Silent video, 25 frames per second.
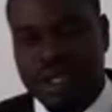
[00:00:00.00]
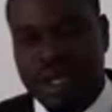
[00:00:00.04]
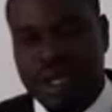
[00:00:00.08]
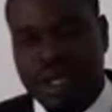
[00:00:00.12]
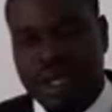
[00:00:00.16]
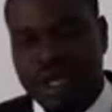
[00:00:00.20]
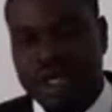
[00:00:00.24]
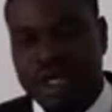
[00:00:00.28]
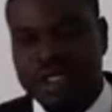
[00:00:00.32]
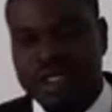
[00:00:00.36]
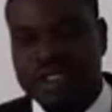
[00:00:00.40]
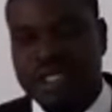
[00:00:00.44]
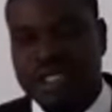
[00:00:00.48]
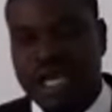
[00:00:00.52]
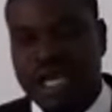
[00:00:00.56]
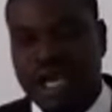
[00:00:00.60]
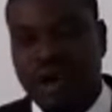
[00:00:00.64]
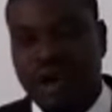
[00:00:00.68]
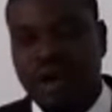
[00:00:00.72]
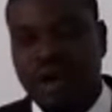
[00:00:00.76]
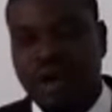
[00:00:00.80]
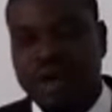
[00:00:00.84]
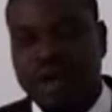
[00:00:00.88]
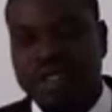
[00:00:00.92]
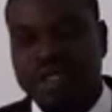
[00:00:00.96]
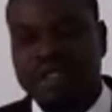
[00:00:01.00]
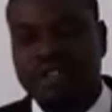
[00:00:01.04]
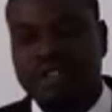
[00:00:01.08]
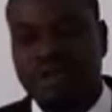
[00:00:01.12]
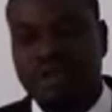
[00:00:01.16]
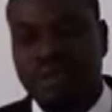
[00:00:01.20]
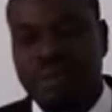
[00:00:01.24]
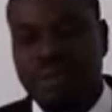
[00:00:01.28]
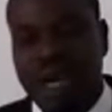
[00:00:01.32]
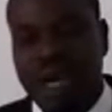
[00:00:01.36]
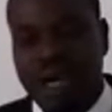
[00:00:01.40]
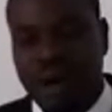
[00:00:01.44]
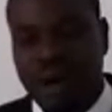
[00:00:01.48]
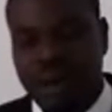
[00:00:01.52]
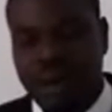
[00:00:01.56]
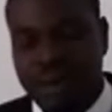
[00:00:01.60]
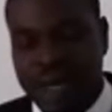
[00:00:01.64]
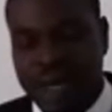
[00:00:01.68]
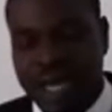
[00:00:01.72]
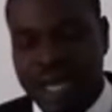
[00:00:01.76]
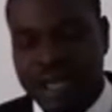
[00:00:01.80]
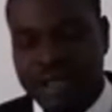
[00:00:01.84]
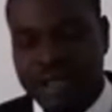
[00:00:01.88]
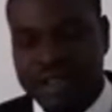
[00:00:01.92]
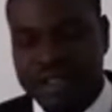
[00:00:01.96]
is, according to Malcolm
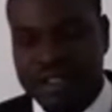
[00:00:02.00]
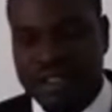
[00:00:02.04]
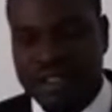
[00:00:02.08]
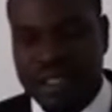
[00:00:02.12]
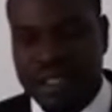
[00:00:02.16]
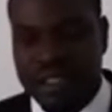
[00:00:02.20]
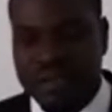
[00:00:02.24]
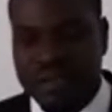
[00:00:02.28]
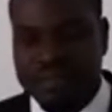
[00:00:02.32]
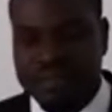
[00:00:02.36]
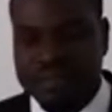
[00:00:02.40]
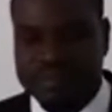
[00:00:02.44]
X,